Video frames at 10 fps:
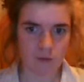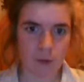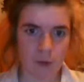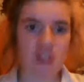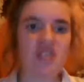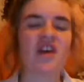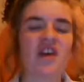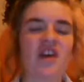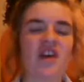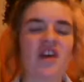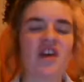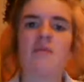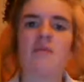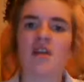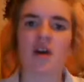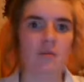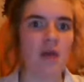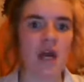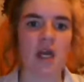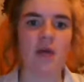Because you find out why their mother,
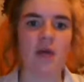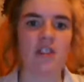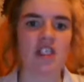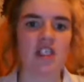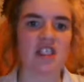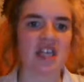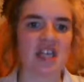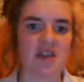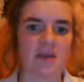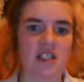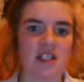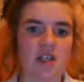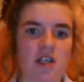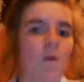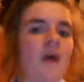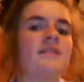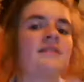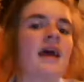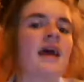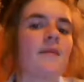Mary Winchester, died the way she did. Why
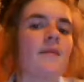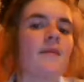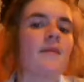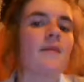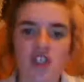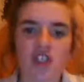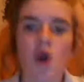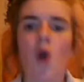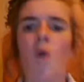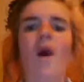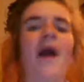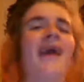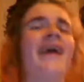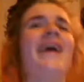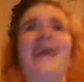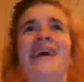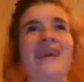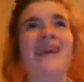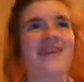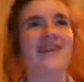Sam has visions. Why
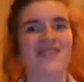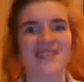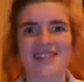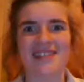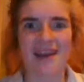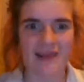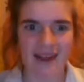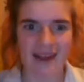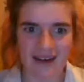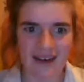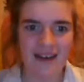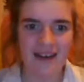any of this is happening.